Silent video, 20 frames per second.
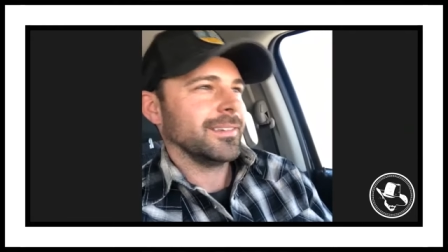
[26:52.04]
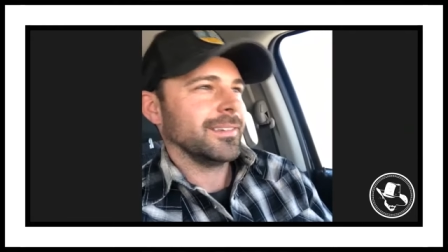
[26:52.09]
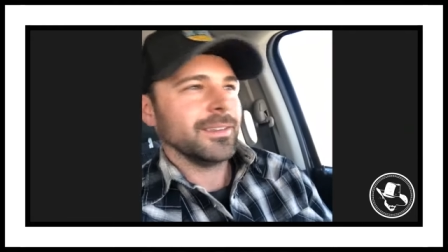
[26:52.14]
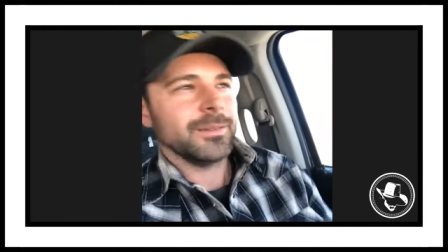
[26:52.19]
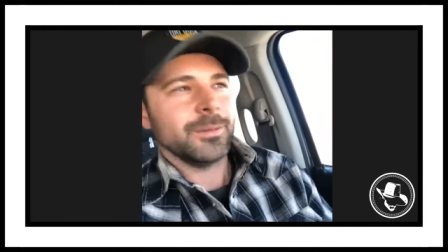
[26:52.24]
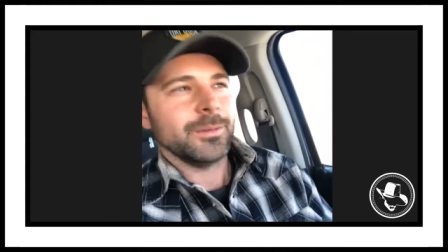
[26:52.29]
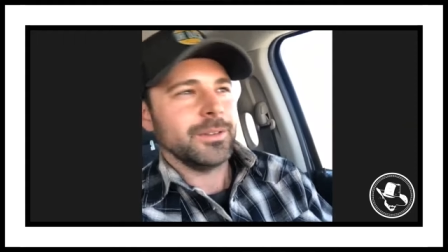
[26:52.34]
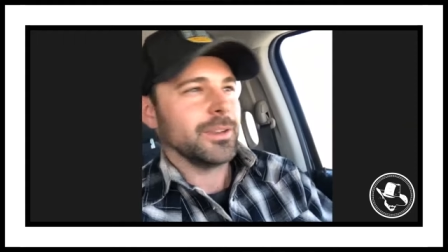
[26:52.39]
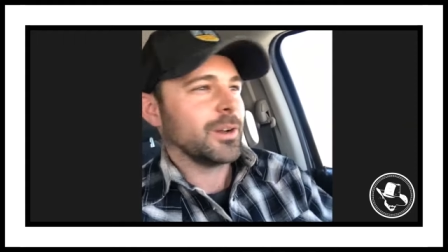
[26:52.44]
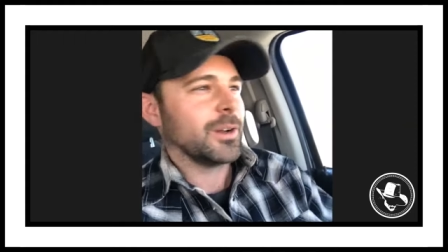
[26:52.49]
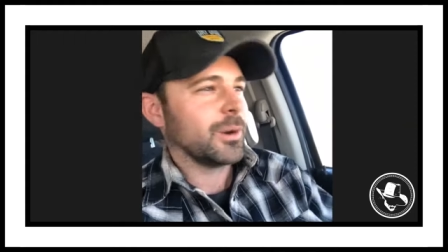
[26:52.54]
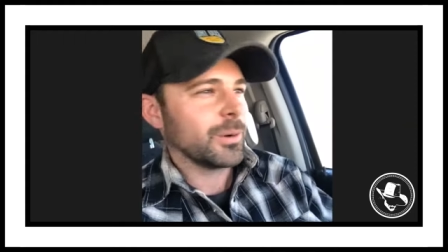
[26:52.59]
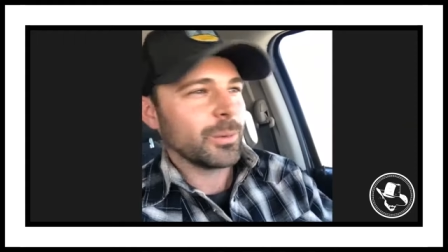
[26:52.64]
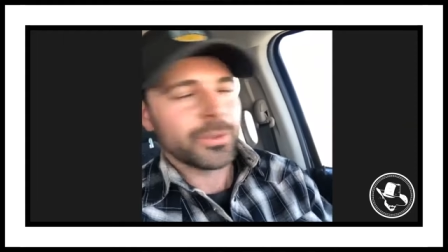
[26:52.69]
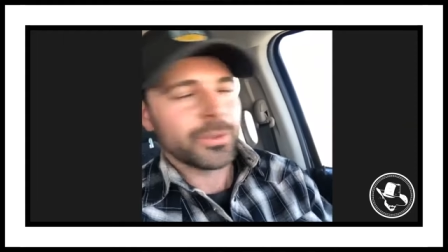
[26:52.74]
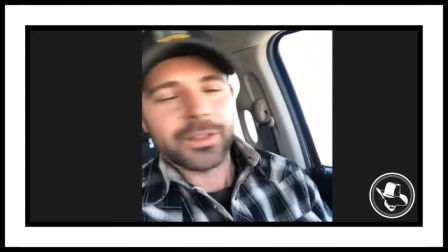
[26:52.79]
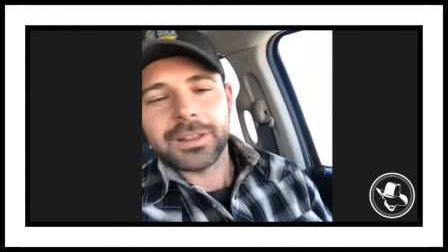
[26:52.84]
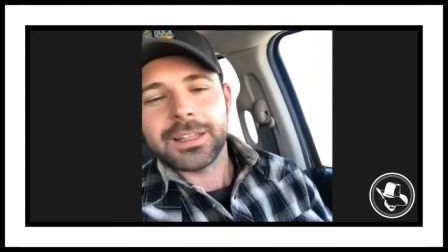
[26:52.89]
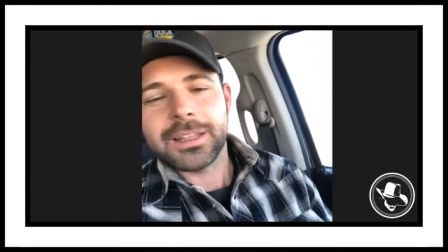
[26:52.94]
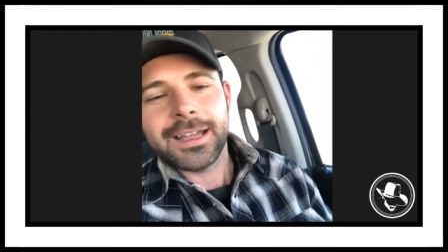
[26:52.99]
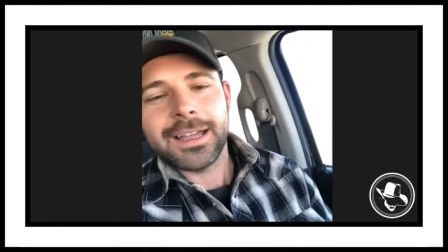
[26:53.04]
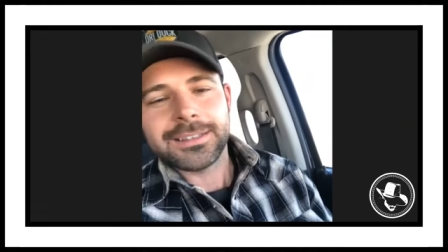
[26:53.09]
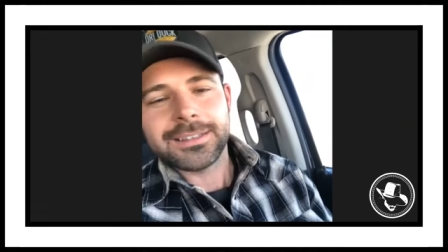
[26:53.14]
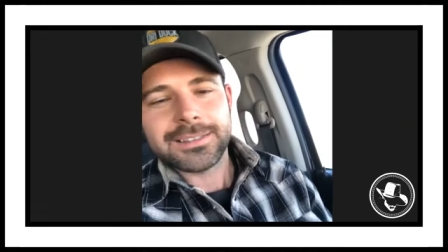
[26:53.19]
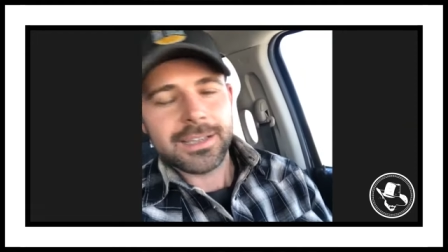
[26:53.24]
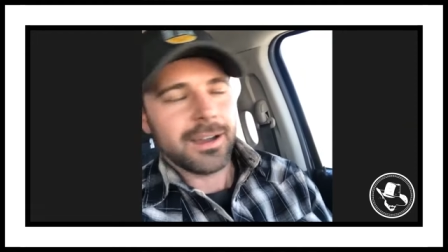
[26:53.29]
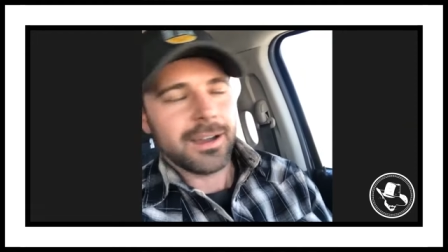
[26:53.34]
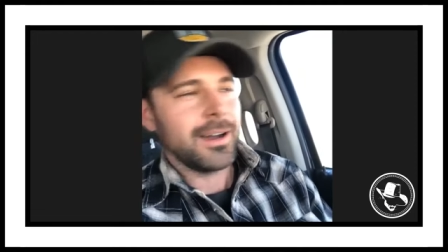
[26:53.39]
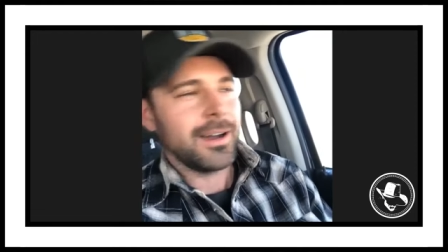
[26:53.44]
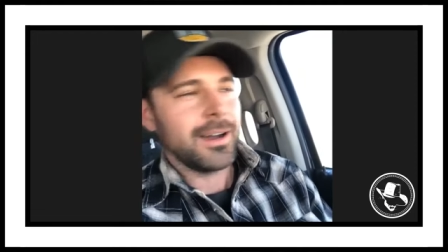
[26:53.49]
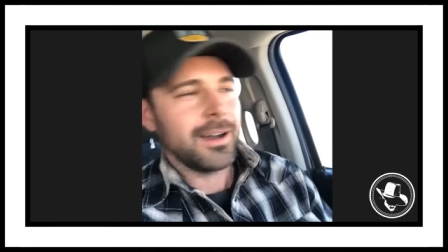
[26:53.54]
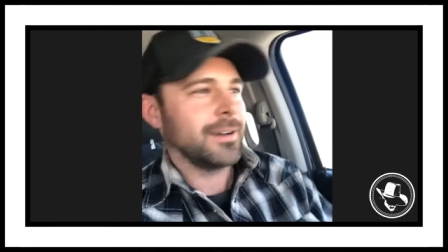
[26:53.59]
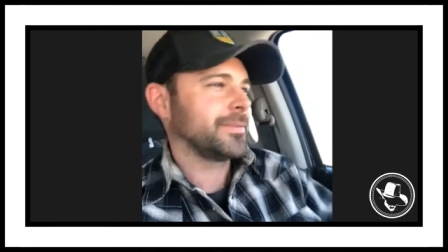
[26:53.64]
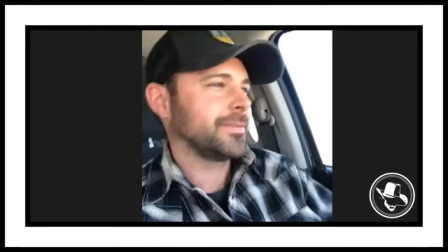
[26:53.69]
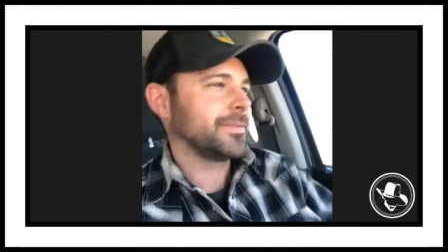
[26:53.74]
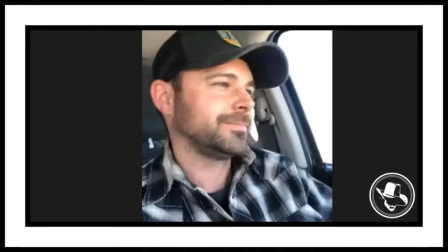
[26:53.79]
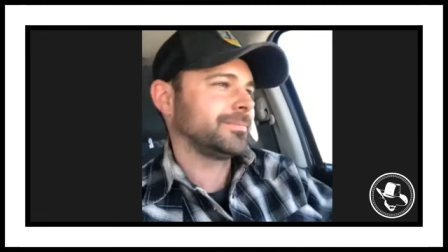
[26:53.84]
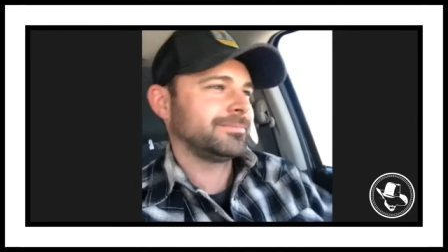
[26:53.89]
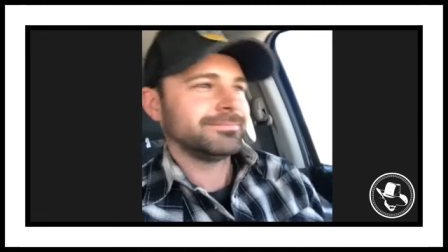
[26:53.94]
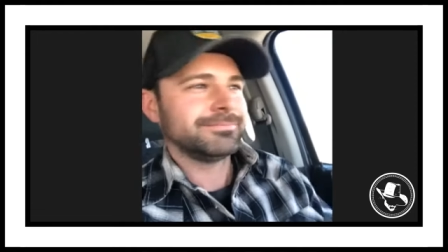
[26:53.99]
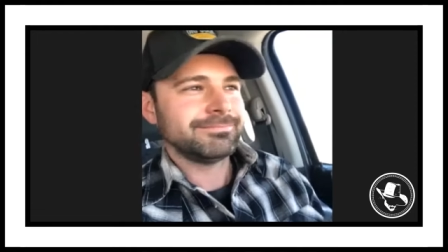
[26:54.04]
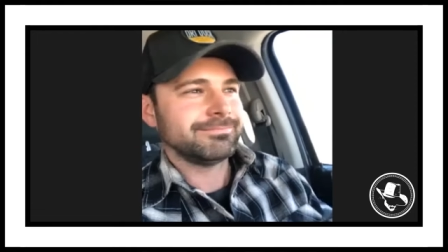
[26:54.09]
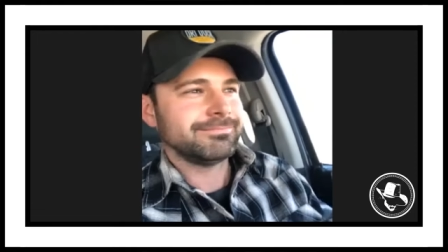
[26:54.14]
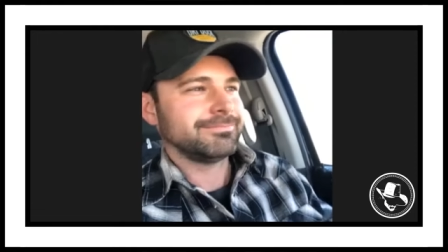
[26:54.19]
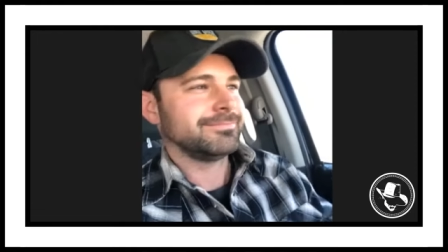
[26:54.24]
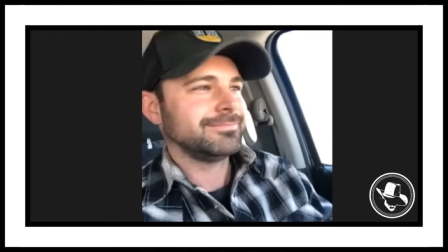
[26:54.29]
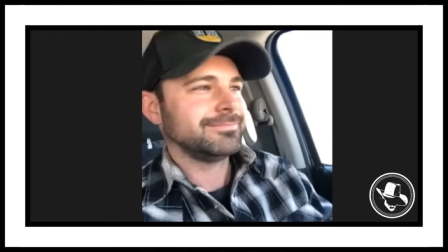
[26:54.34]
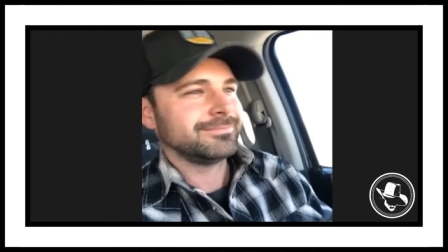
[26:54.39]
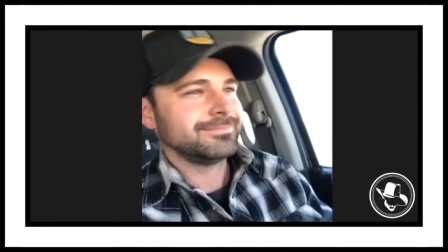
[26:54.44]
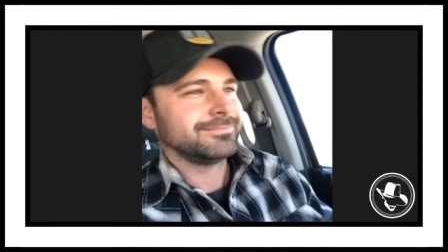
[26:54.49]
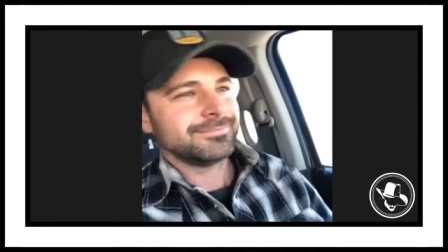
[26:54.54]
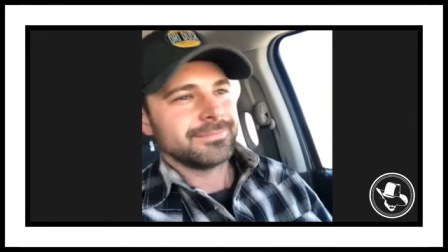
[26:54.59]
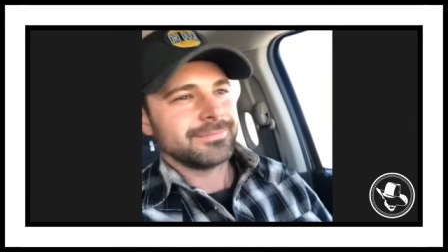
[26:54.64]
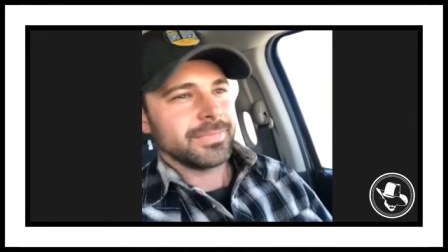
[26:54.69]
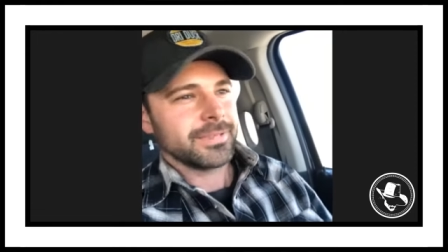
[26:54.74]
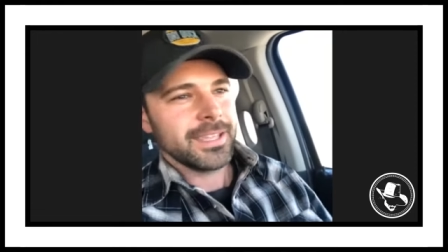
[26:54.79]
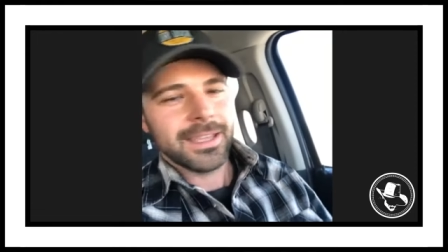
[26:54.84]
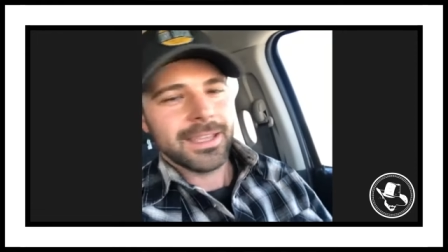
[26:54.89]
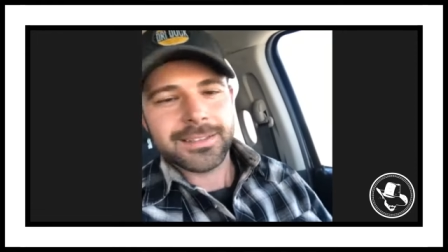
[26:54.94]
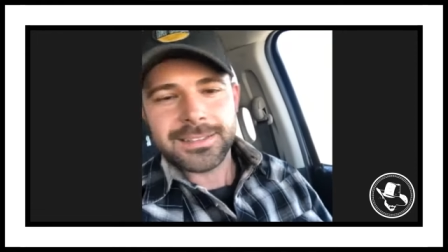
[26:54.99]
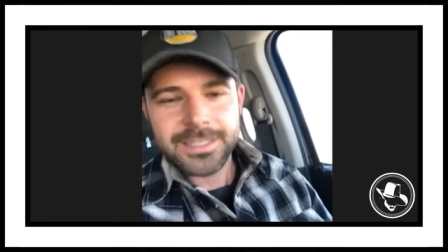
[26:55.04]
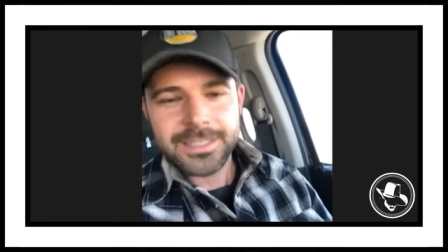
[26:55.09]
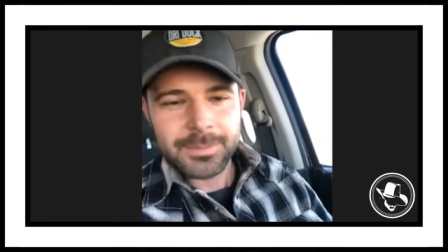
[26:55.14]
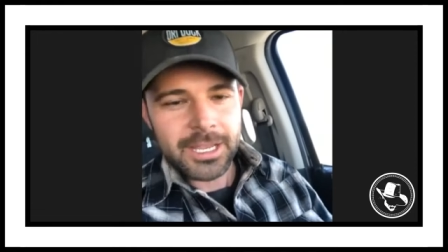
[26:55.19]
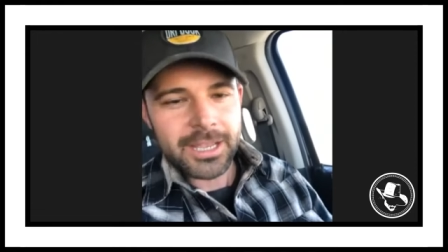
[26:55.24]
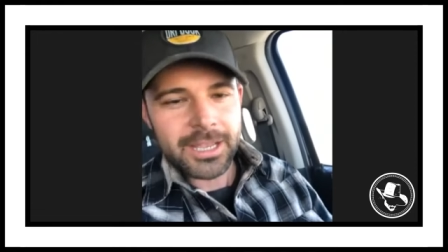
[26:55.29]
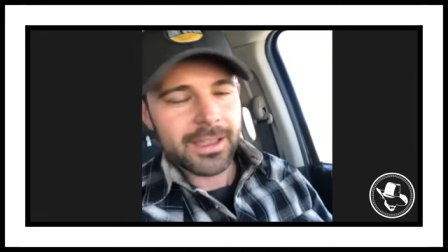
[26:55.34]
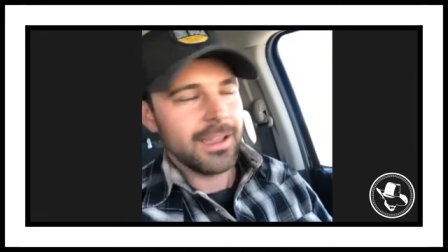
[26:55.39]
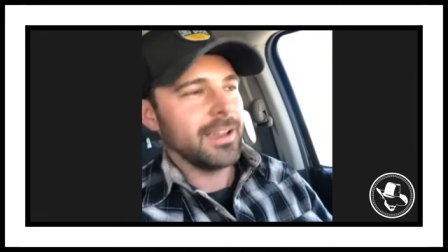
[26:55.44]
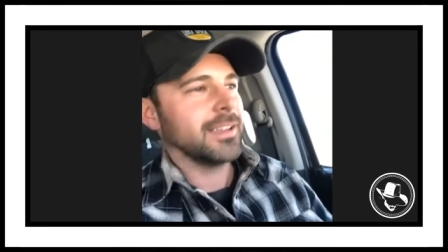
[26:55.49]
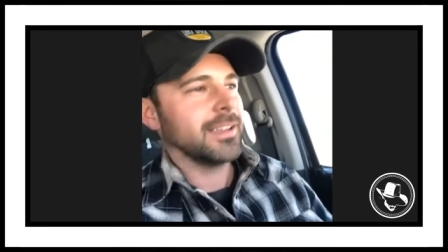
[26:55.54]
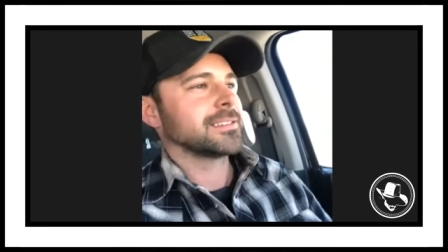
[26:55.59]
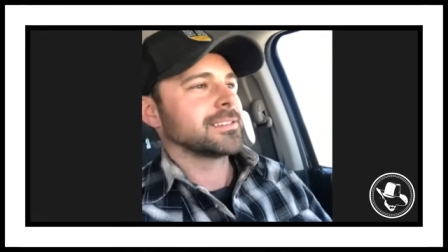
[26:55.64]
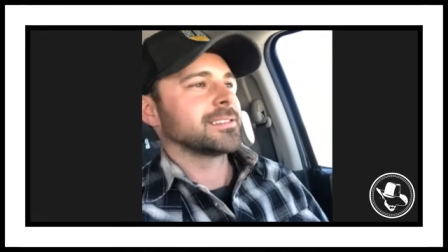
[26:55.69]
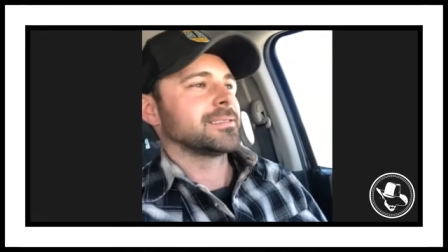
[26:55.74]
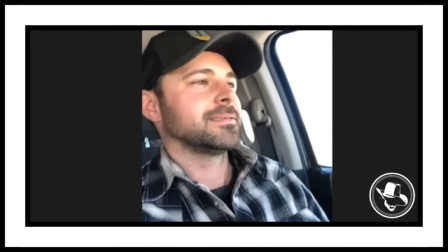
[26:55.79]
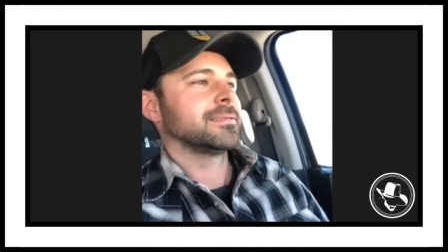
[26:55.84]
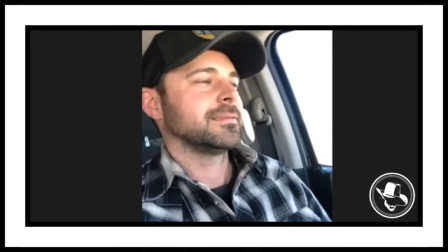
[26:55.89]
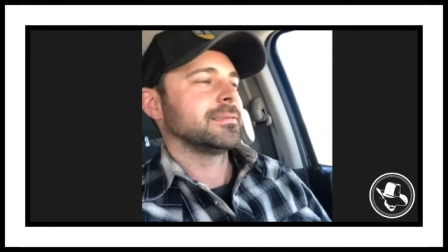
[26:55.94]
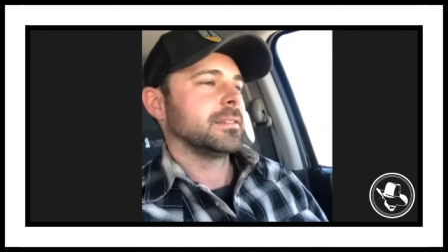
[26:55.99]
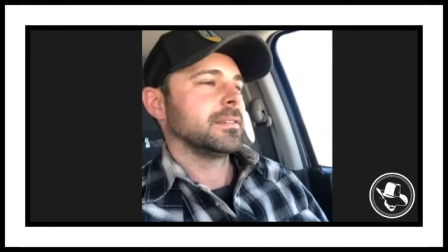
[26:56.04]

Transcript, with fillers: you know, with the lights off, can't see my hands.